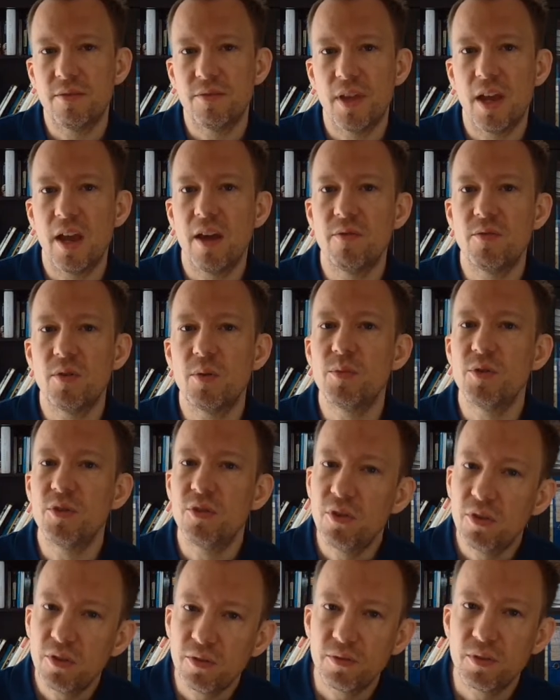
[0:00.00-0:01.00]
They have
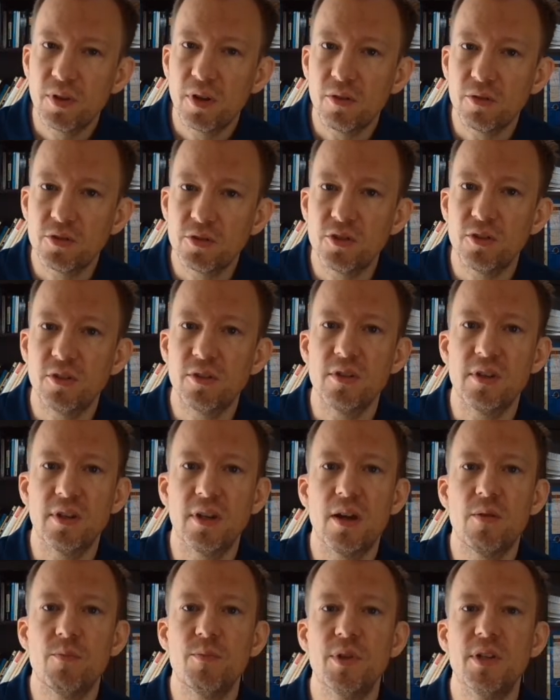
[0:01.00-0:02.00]
observed how certain
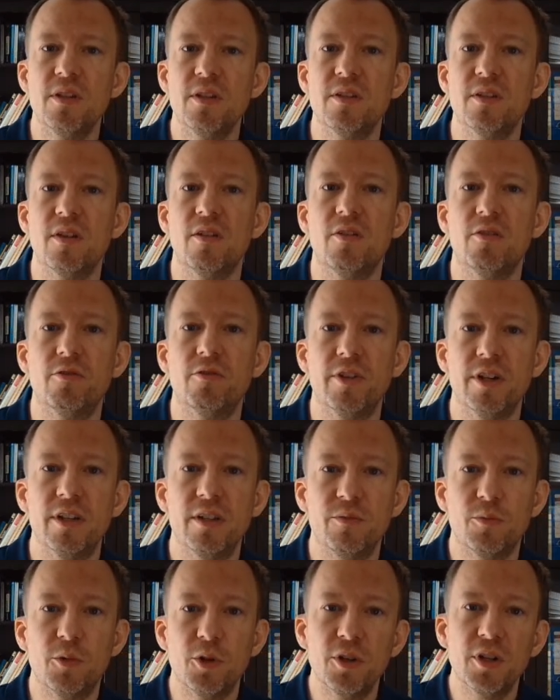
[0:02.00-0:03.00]
companies are already
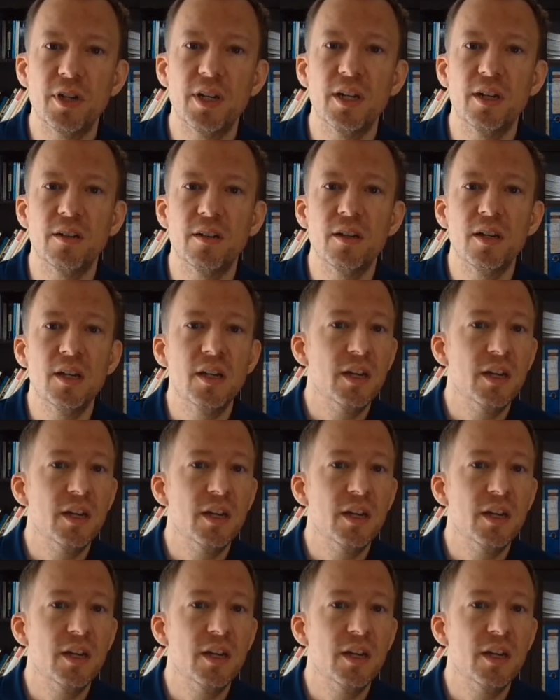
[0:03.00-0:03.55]
working,